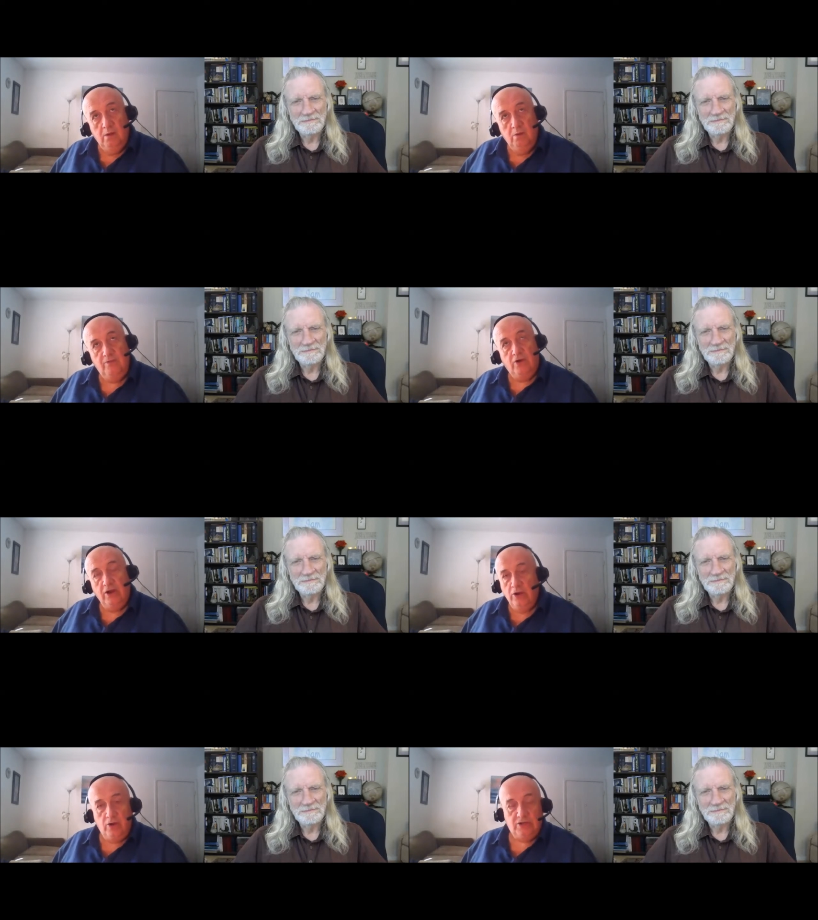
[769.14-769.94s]
Speaker 1: we've
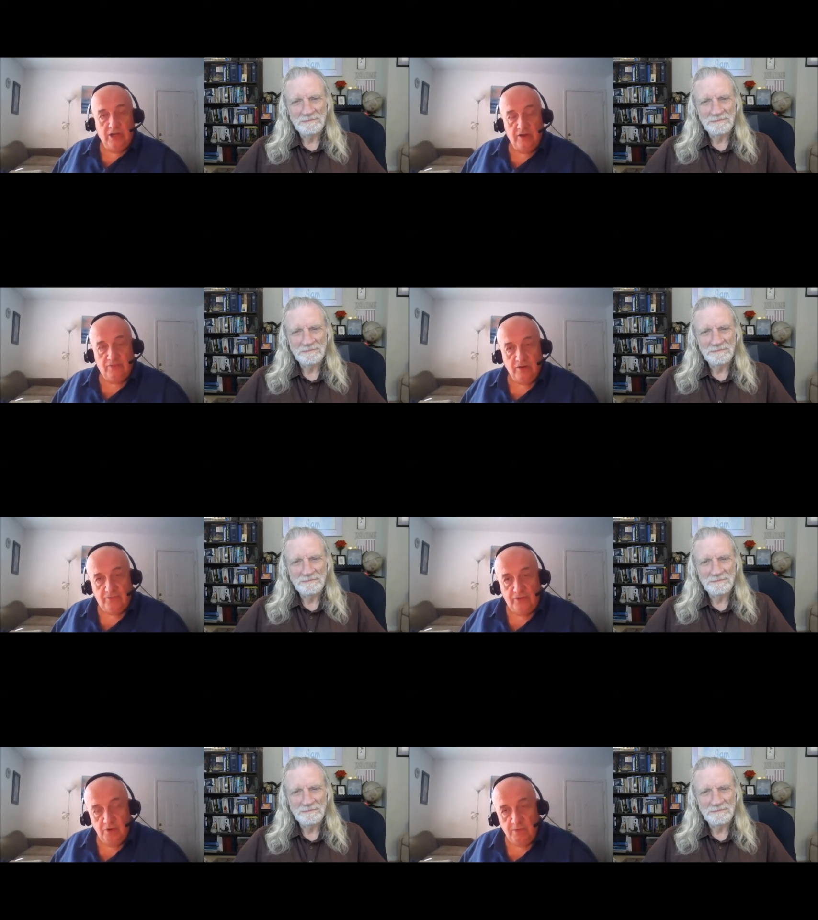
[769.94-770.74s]
only known each other for a
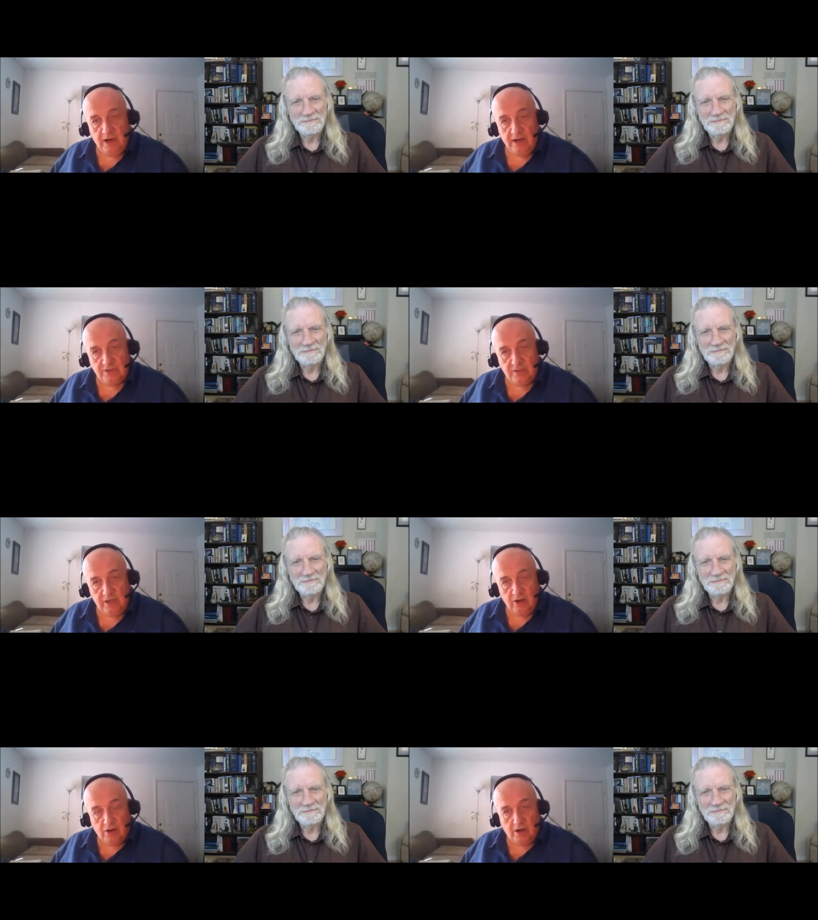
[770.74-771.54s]
few months you
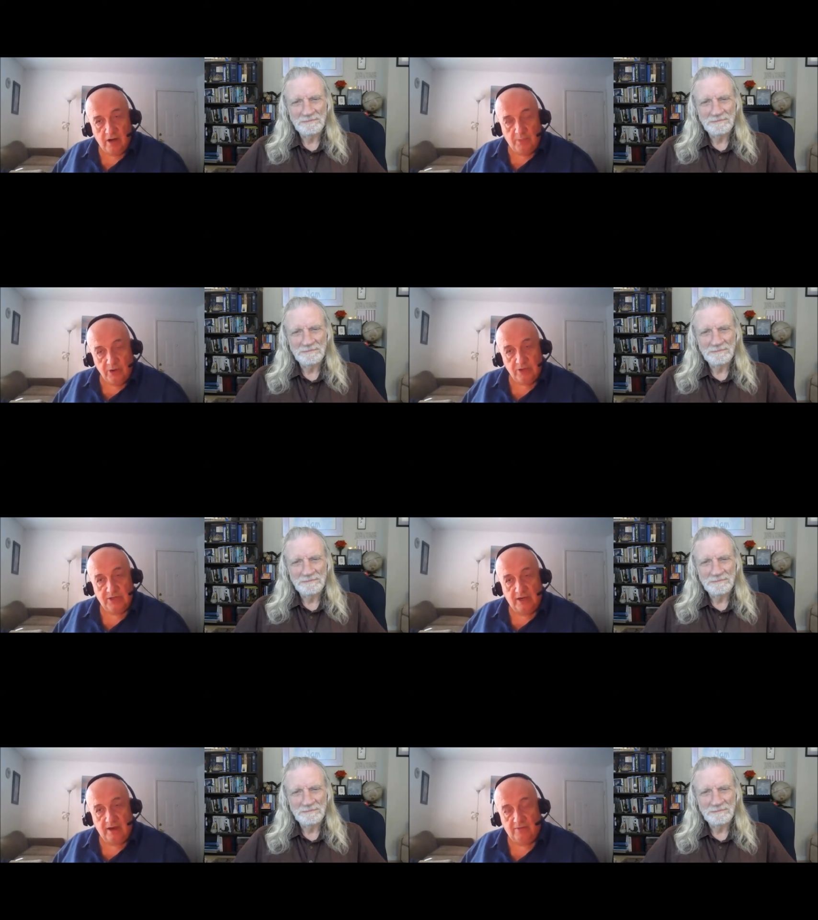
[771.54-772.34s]
know on a
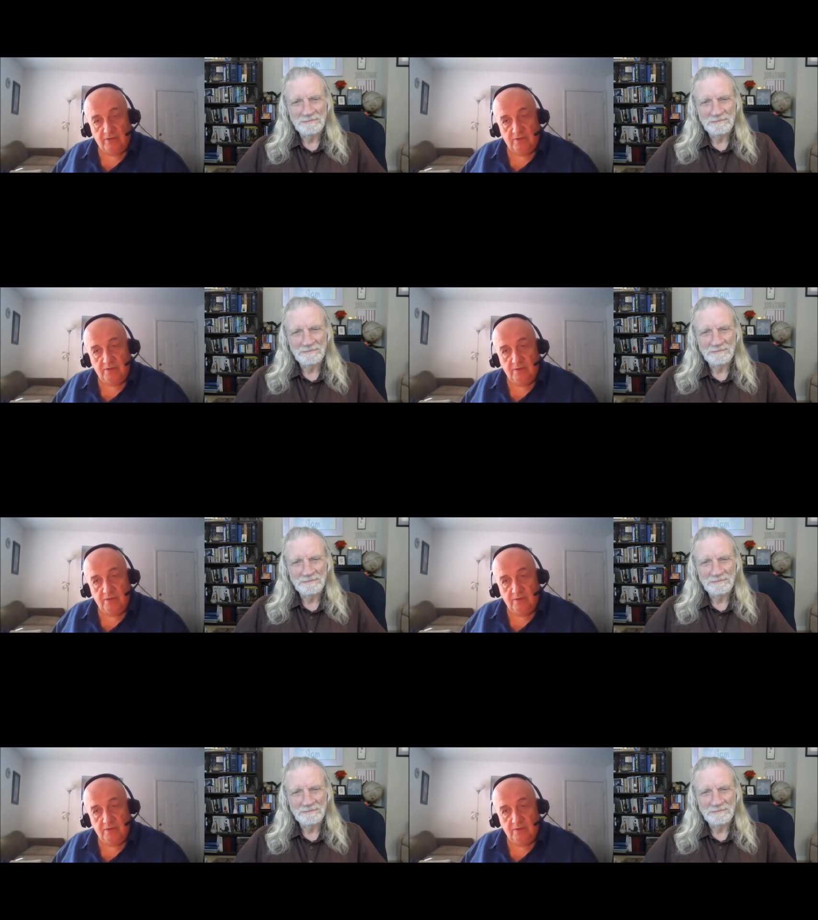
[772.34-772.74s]
personal level